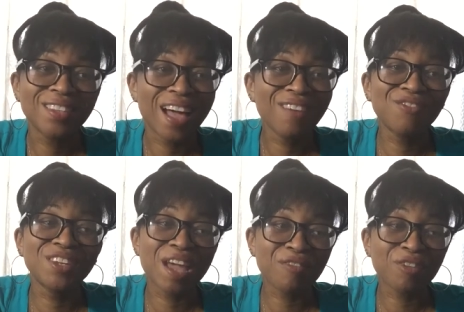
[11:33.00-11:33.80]
I've
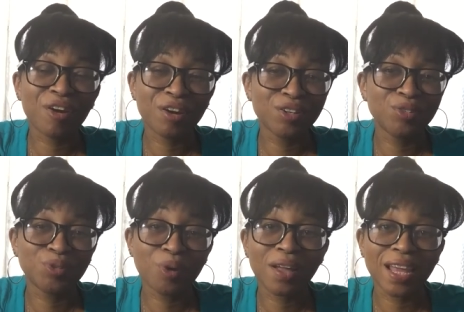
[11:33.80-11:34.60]
never heard you
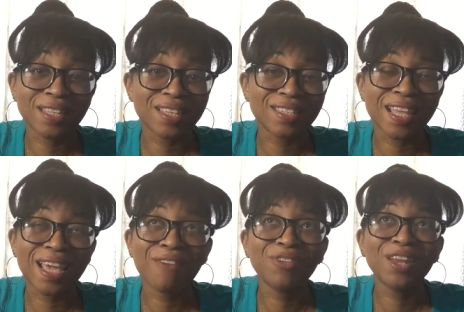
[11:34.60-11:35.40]
talk like this.
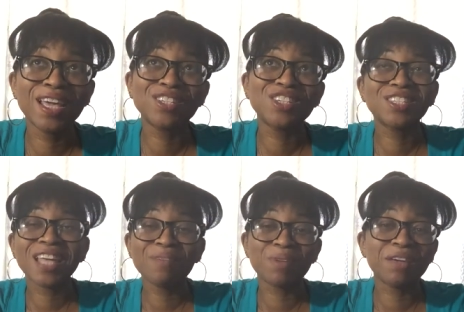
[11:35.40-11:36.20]
Like, I feel like she's
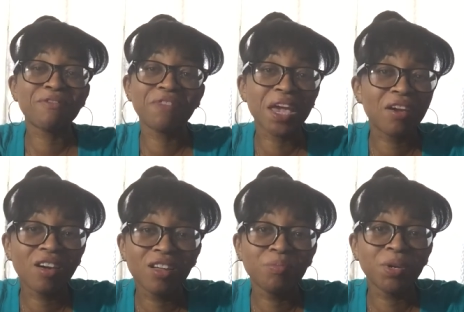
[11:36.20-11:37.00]
like being fake
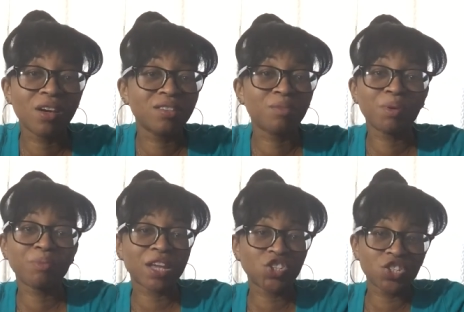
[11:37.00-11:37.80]
hood because of the
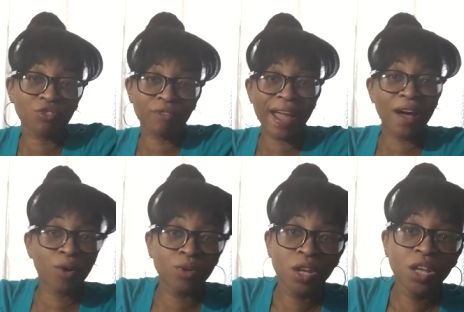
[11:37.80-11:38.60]
people that she's
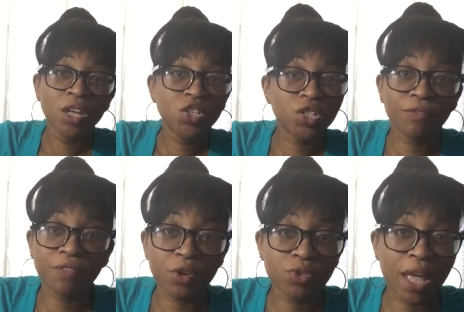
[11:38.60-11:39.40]
around. She
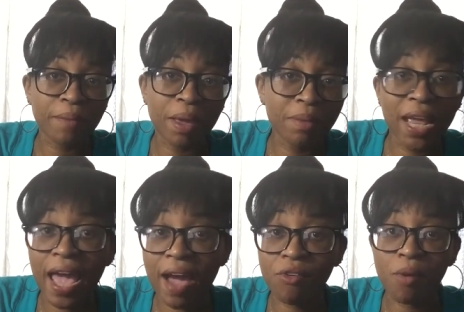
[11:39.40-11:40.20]
feels like maybe they
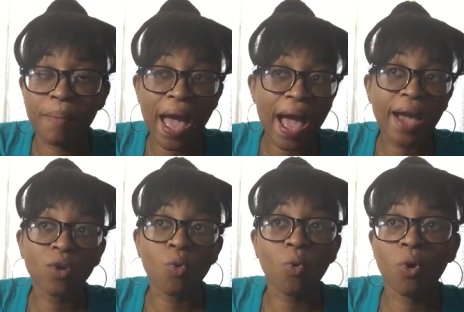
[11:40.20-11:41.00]
have her
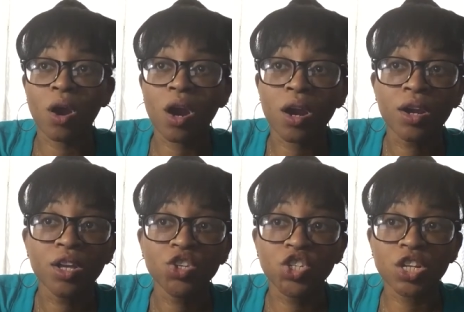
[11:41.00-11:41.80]
back, or
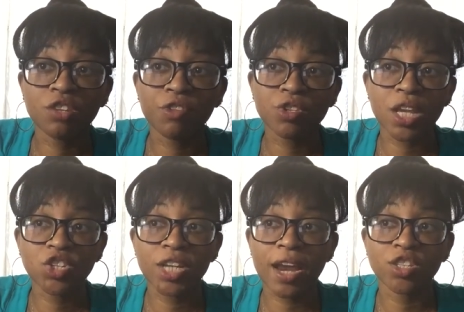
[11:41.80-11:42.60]
she just feels like
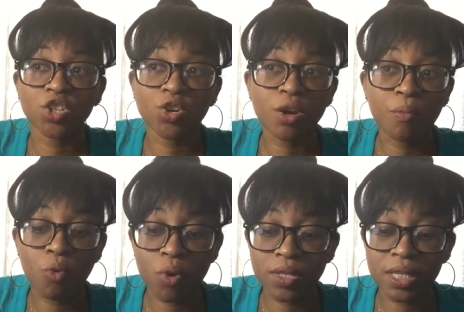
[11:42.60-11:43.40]
she got to turn up
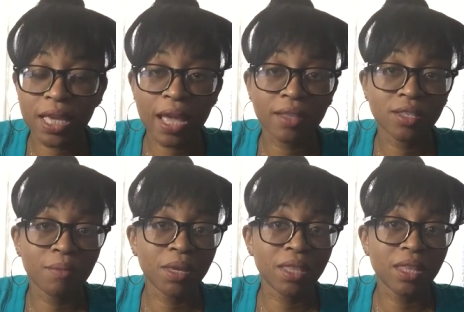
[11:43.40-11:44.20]
more to
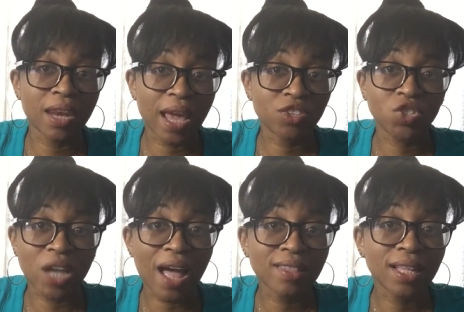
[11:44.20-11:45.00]
be the next
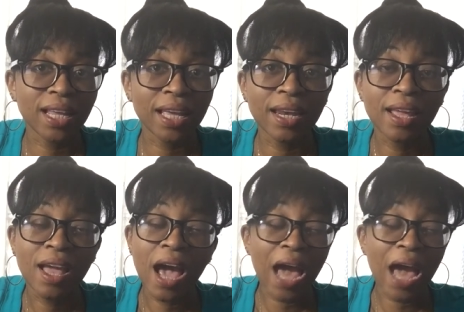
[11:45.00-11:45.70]
Jocelyn.